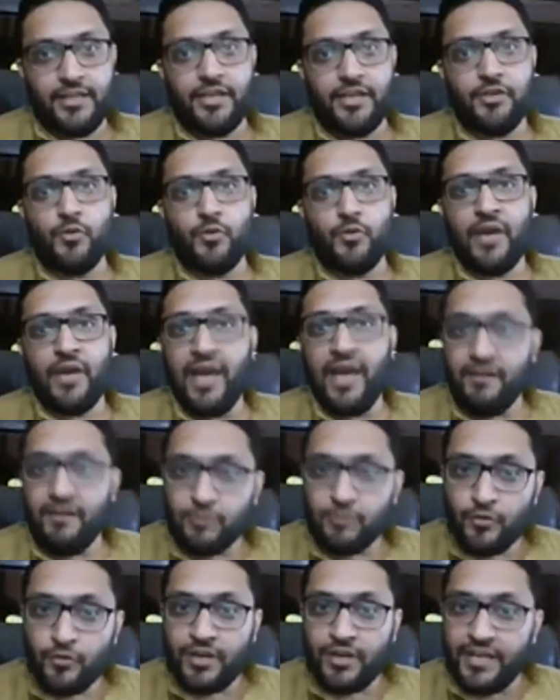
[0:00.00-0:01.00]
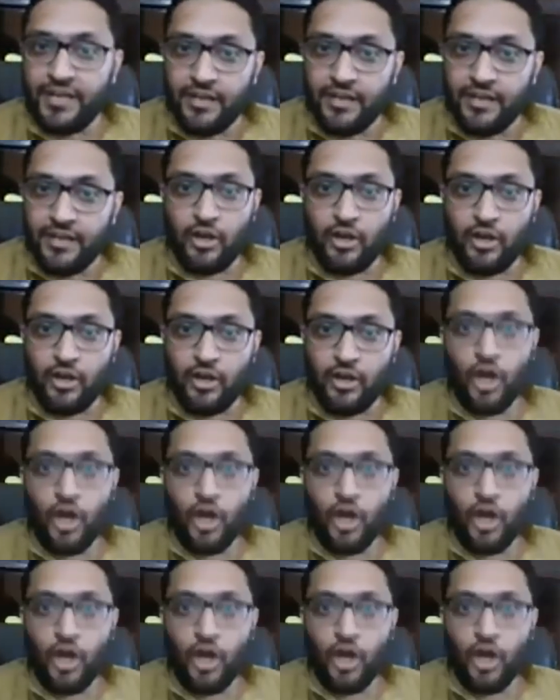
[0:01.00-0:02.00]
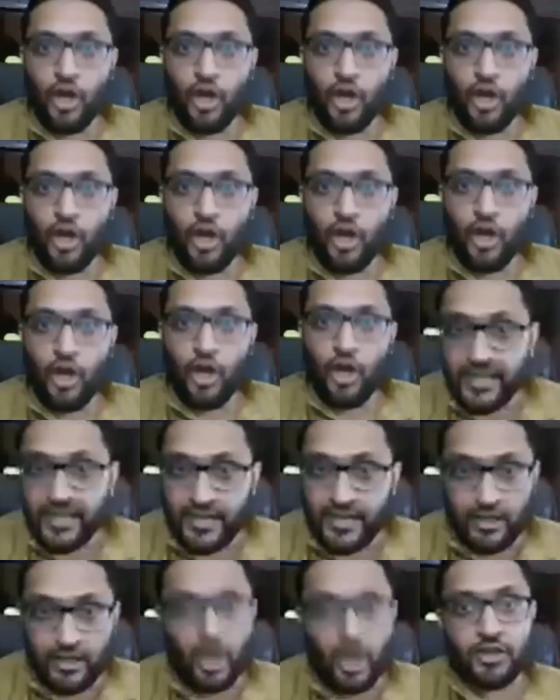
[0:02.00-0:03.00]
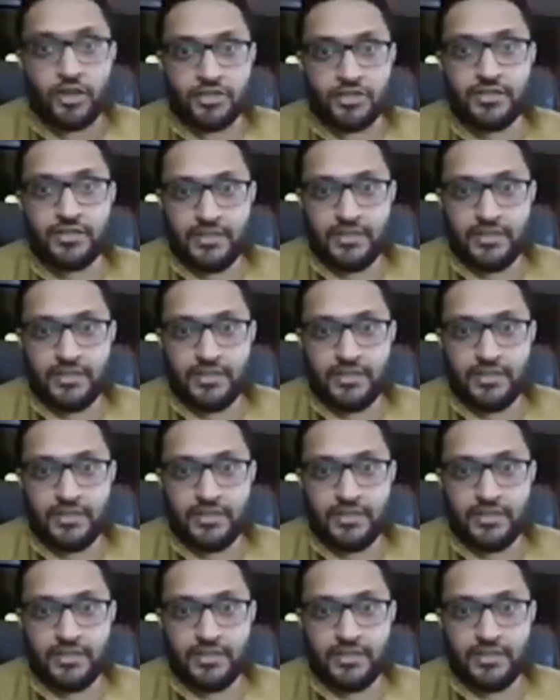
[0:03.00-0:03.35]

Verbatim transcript: You have to read a lot and you have to think a lot.